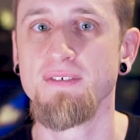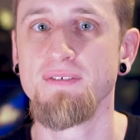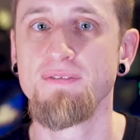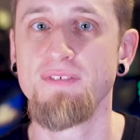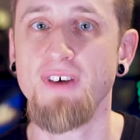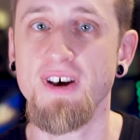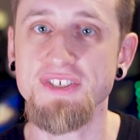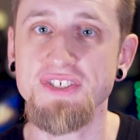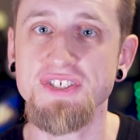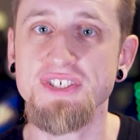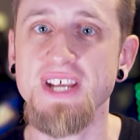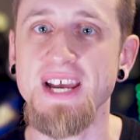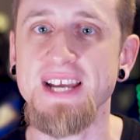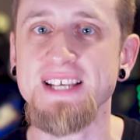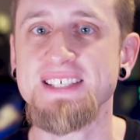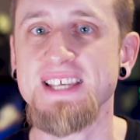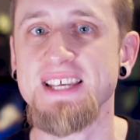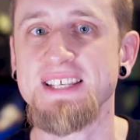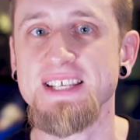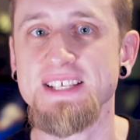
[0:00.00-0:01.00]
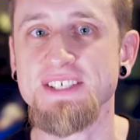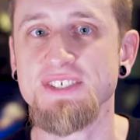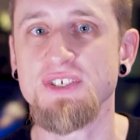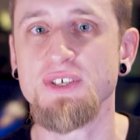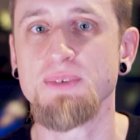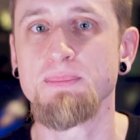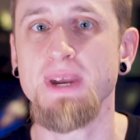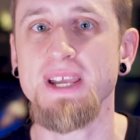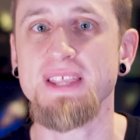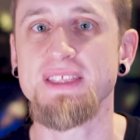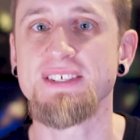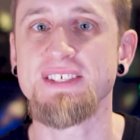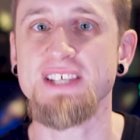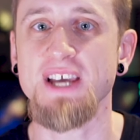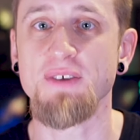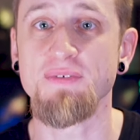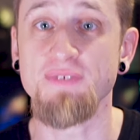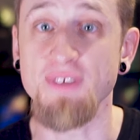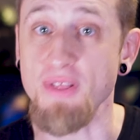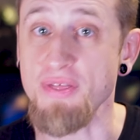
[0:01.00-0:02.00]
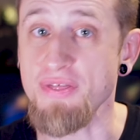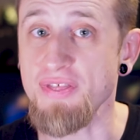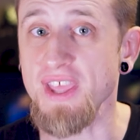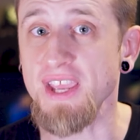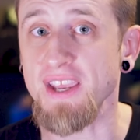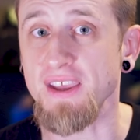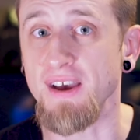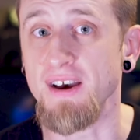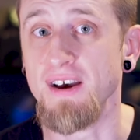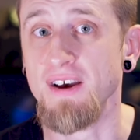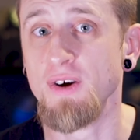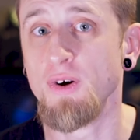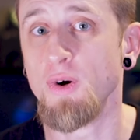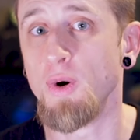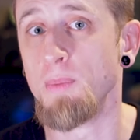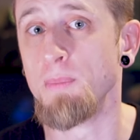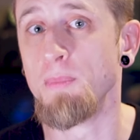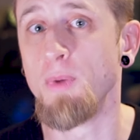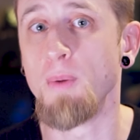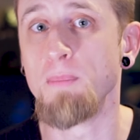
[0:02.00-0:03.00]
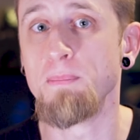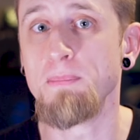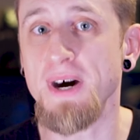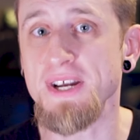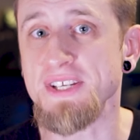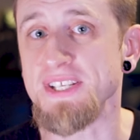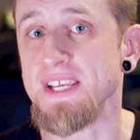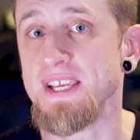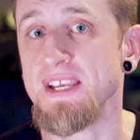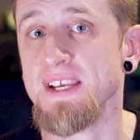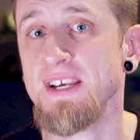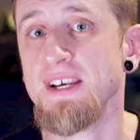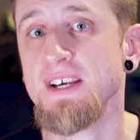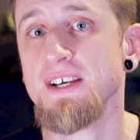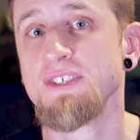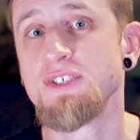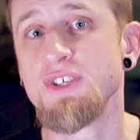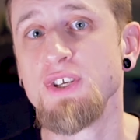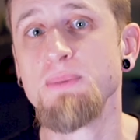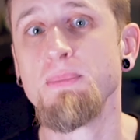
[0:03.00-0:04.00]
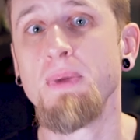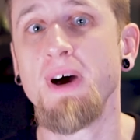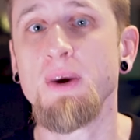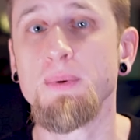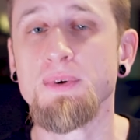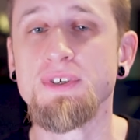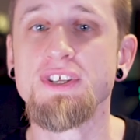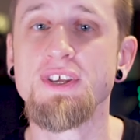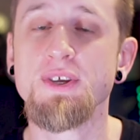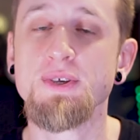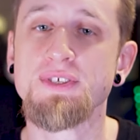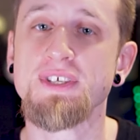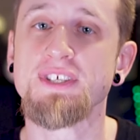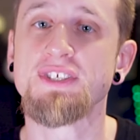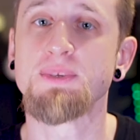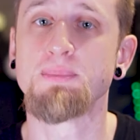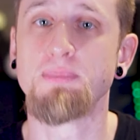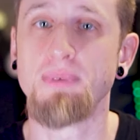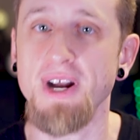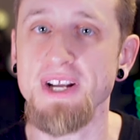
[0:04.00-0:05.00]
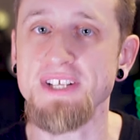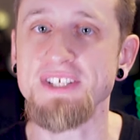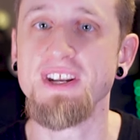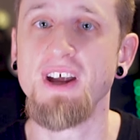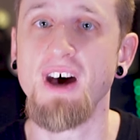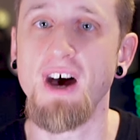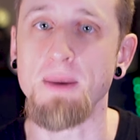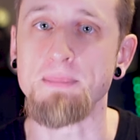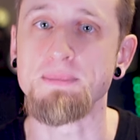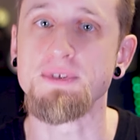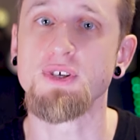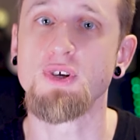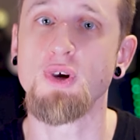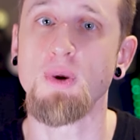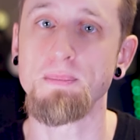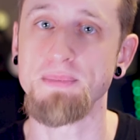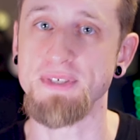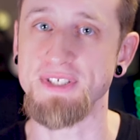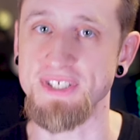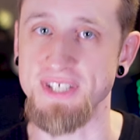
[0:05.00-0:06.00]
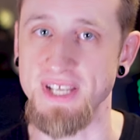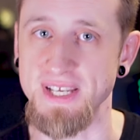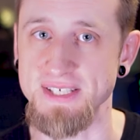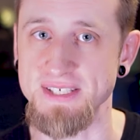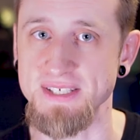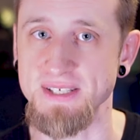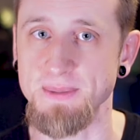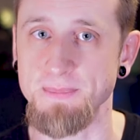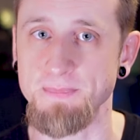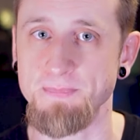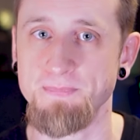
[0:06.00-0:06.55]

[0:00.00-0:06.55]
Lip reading: Fast attack settings can make the sound feel thicker or more muddy, so you might want to use this to brighten it up to compensate.